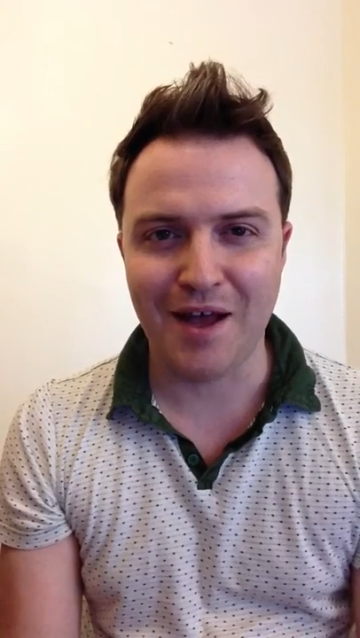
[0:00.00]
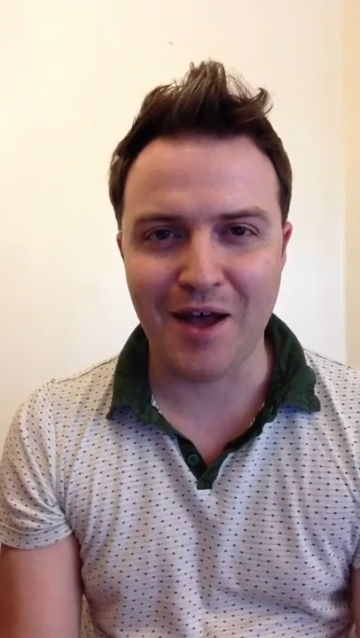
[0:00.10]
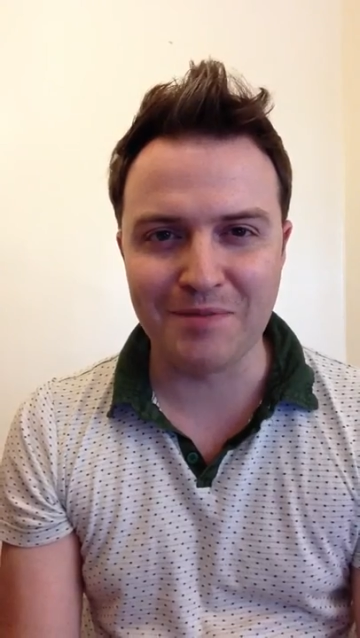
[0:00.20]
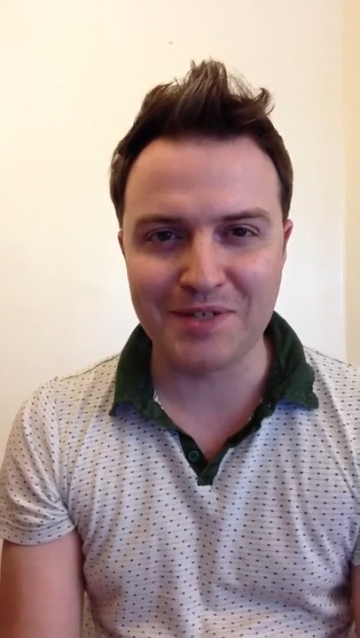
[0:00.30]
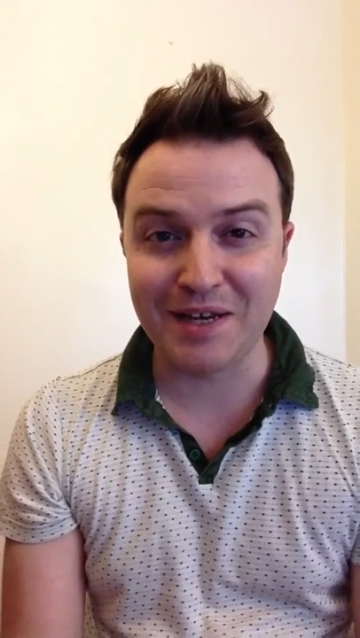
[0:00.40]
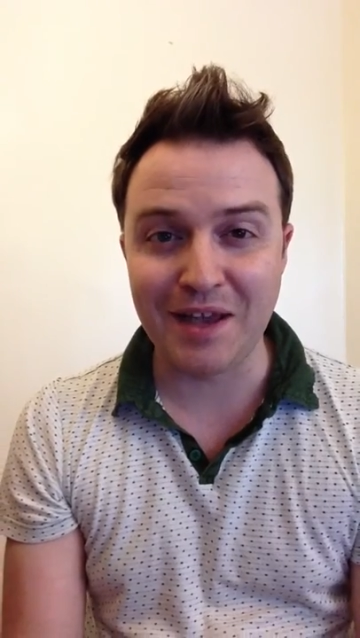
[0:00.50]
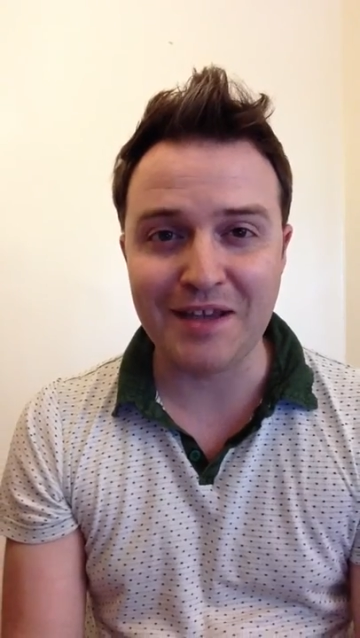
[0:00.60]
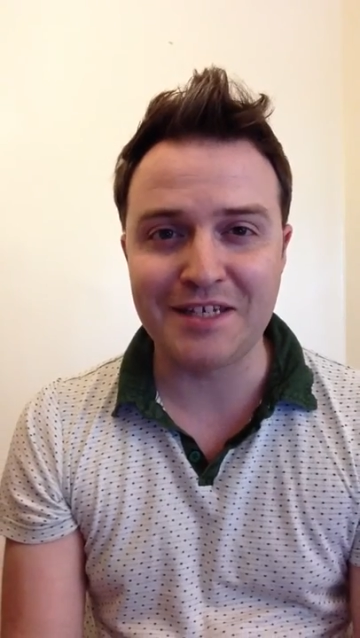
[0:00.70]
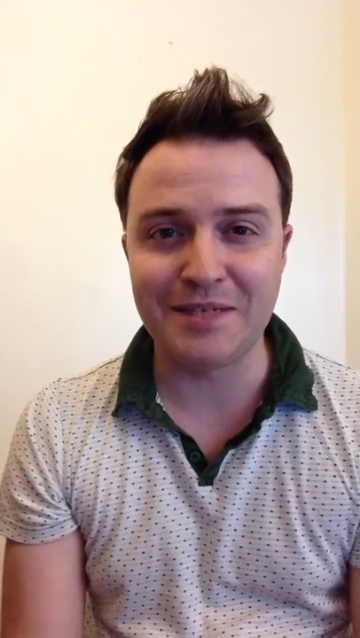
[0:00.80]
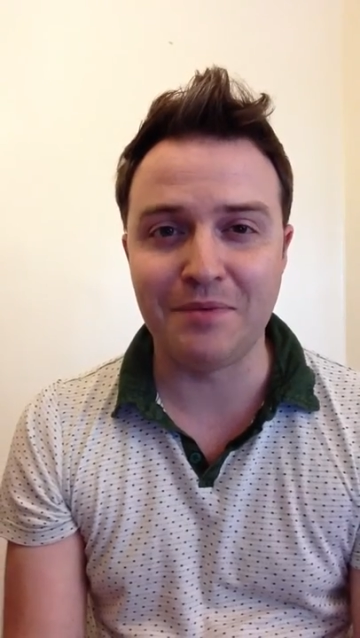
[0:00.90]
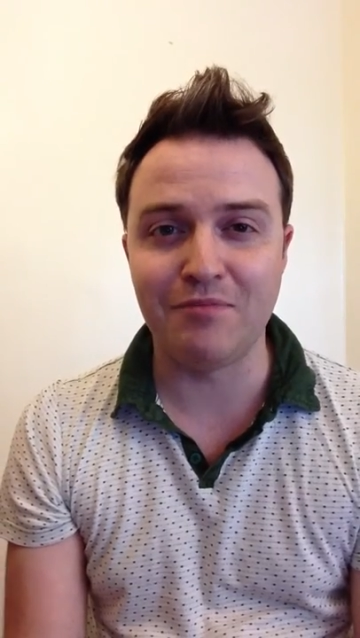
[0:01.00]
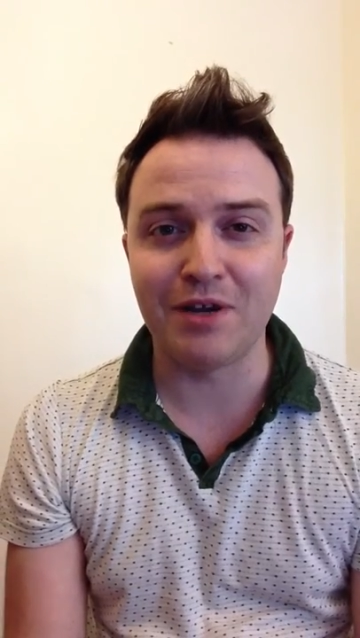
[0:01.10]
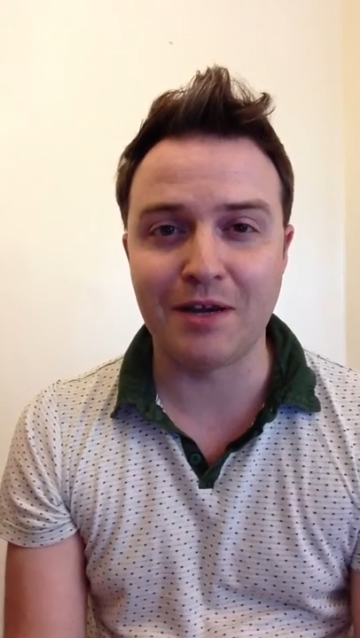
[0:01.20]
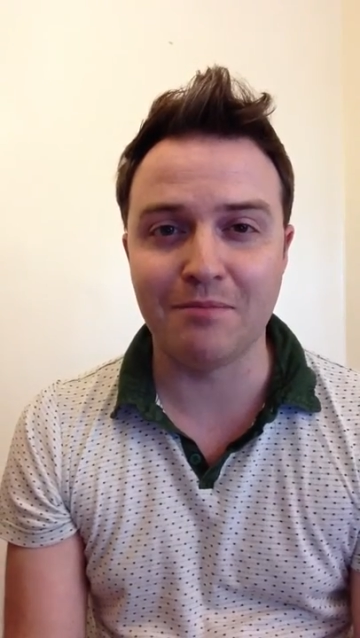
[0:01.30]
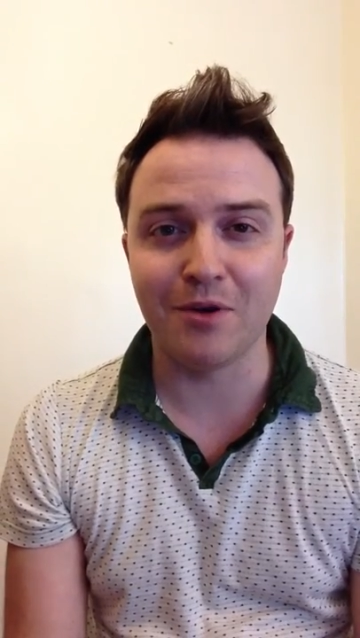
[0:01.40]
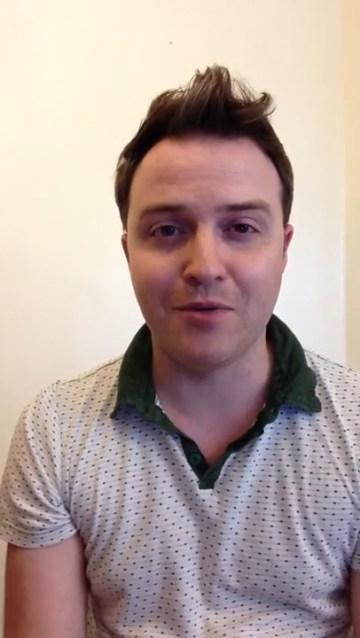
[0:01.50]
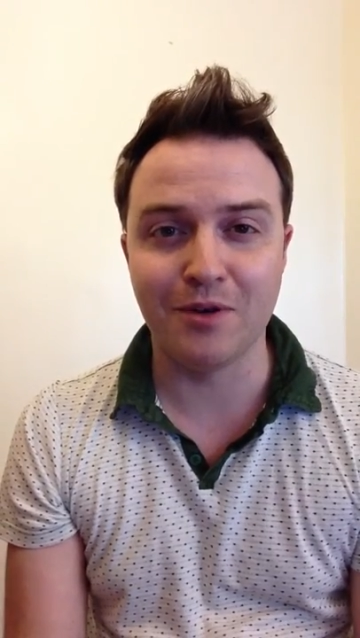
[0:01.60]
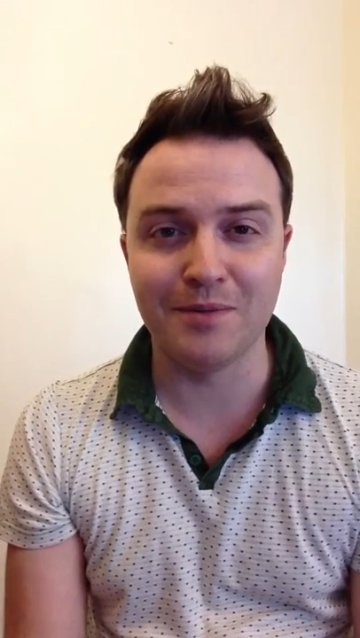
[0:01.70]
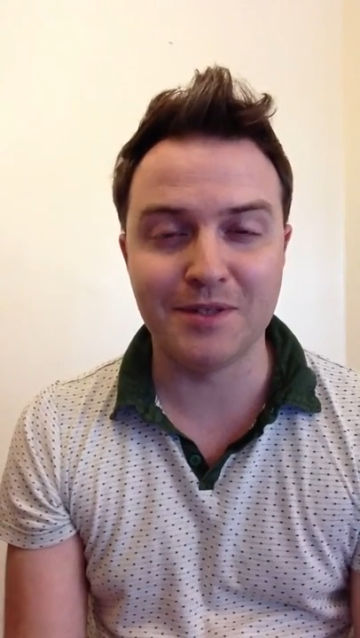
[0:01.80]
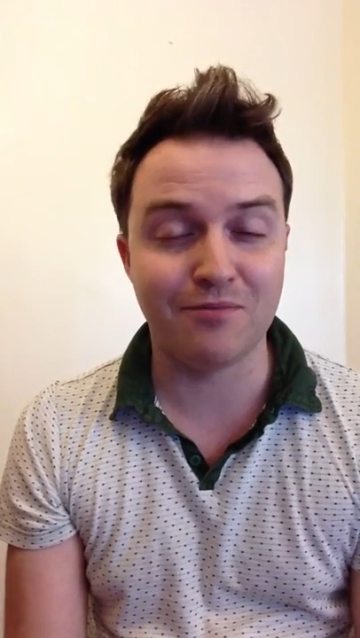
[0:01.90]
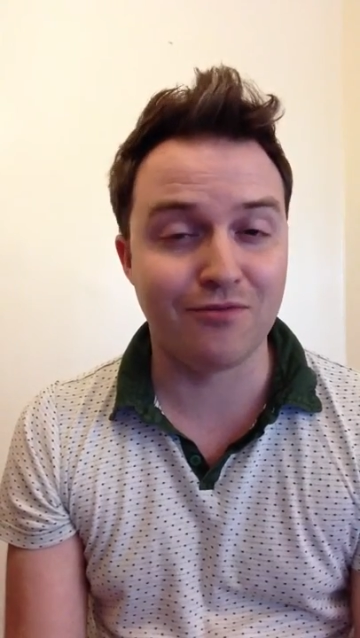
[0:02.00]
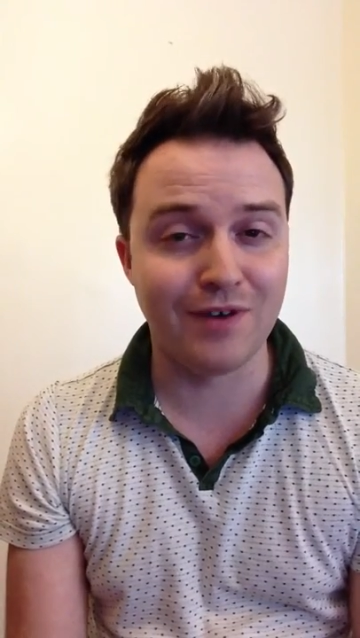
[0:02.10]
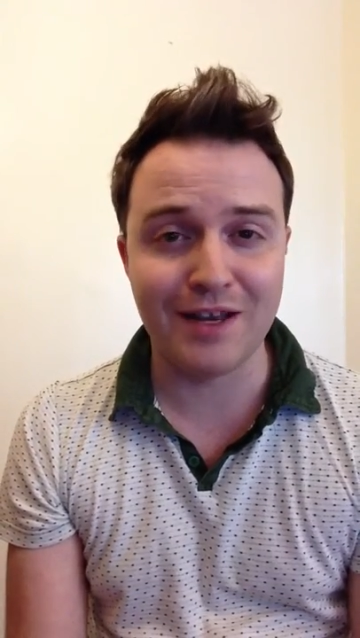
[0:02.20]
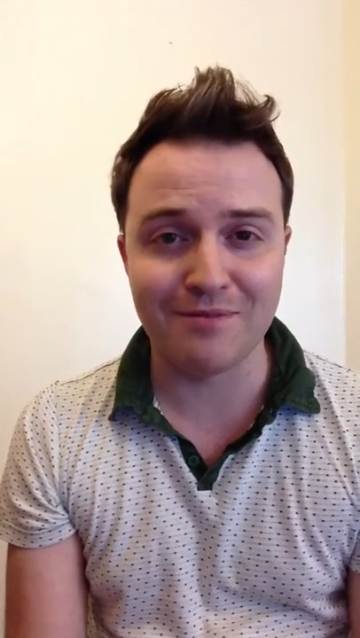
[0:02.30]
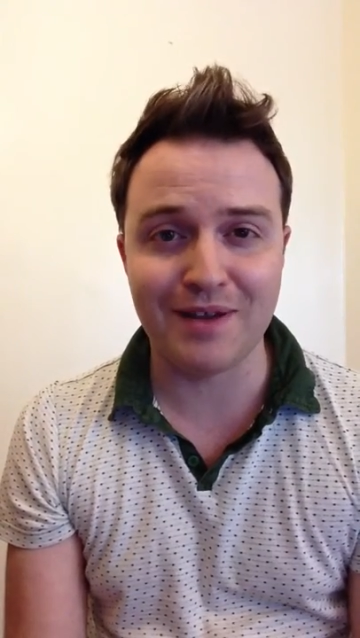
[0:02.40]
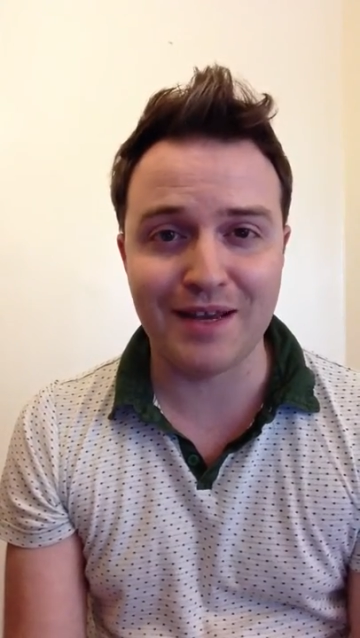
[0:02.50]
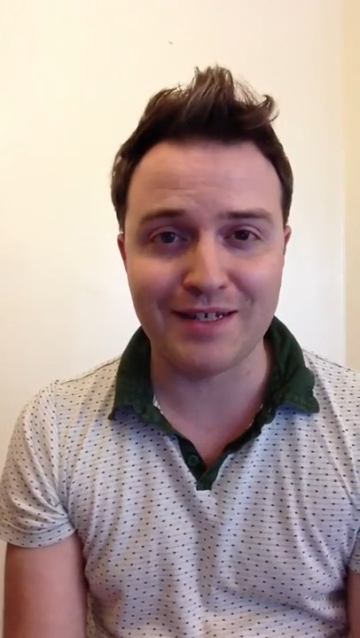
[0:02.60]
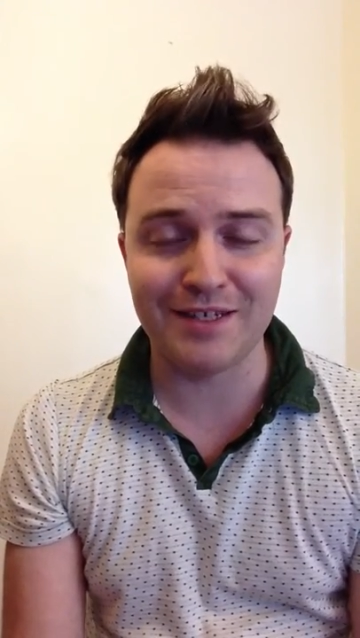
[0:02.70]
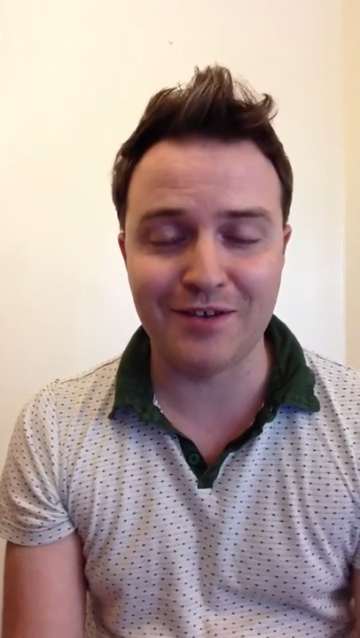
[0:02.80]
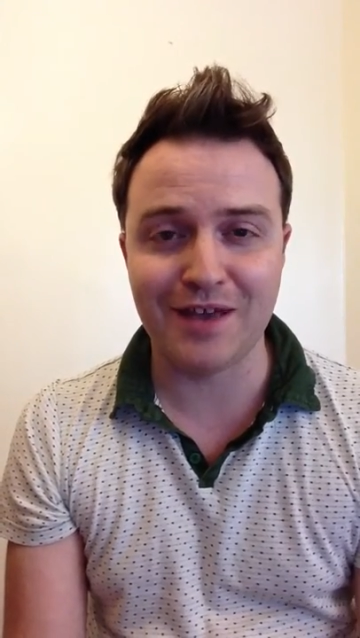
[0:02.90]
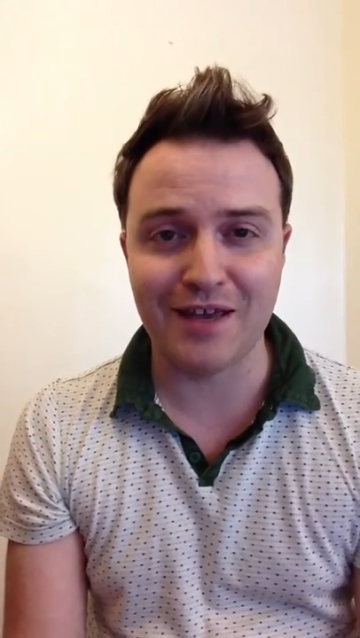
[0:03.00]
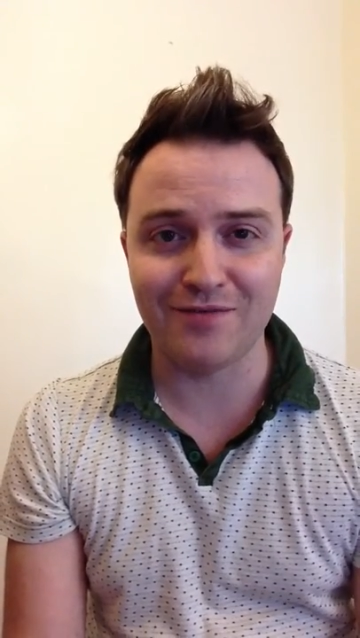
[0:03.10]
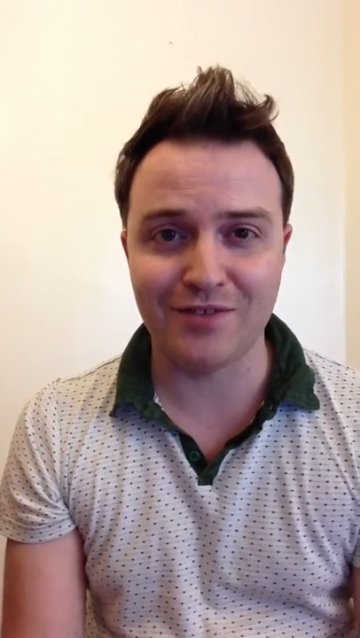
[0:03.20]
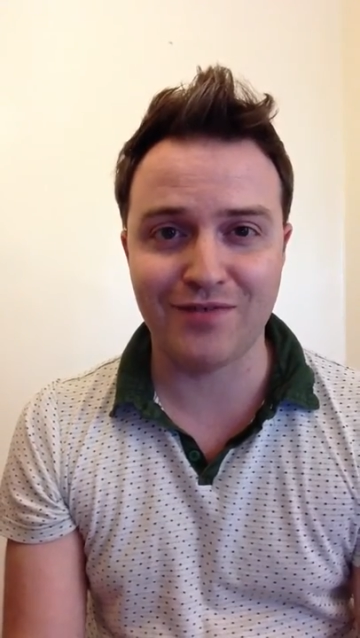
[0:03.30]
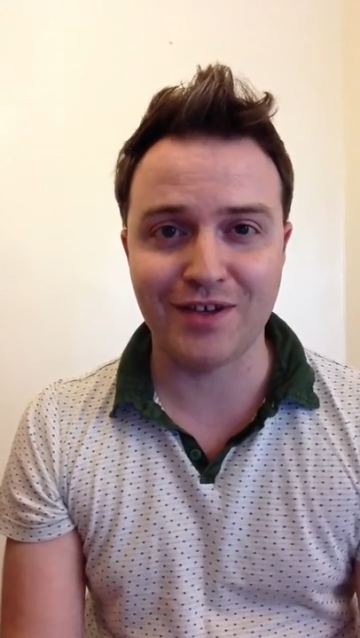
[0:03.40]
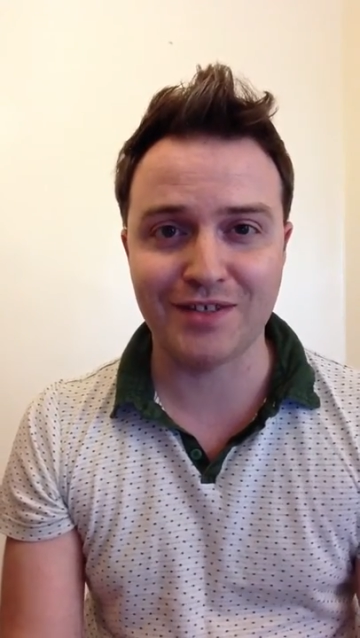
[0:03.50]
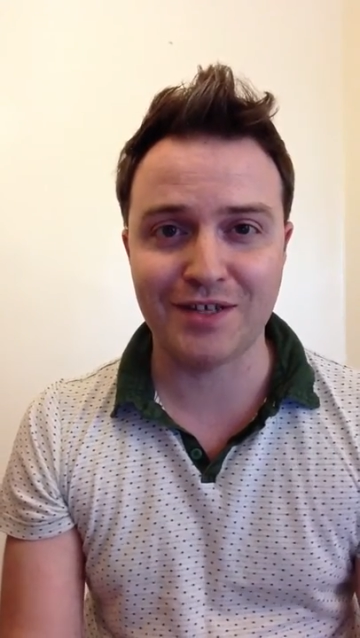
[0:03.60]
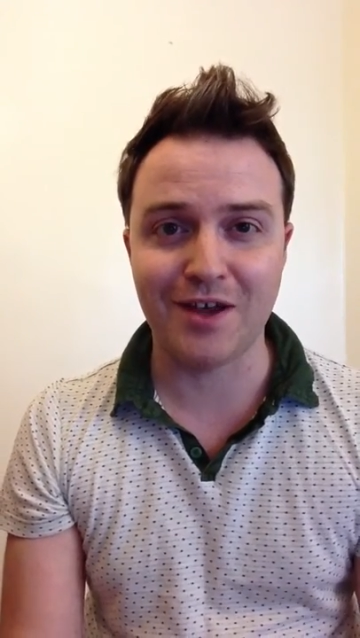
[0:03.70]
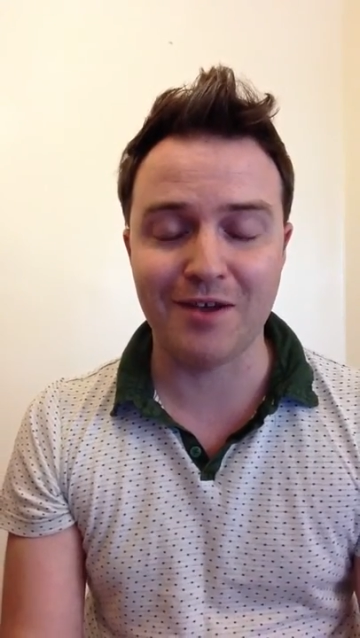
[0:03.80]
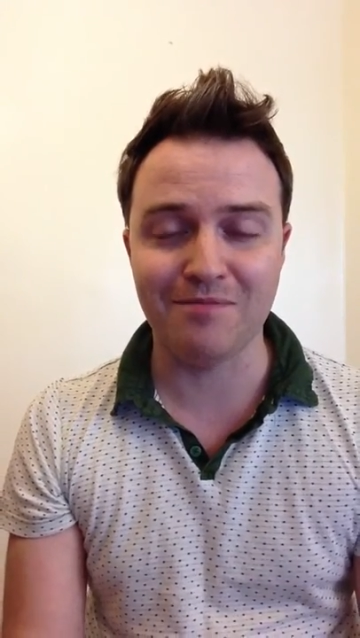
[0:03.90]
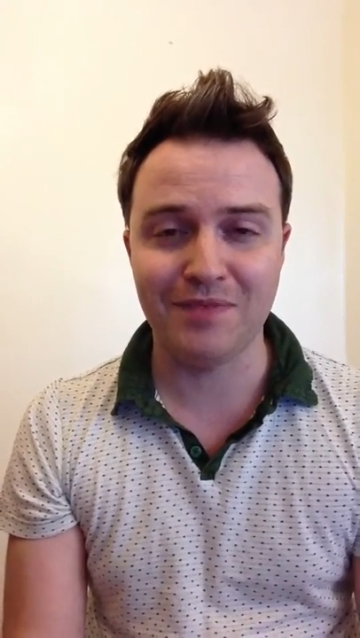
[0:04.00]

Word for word: I'm delighted to be bringing Beau Willimon's brilliant play to the UK for the first time.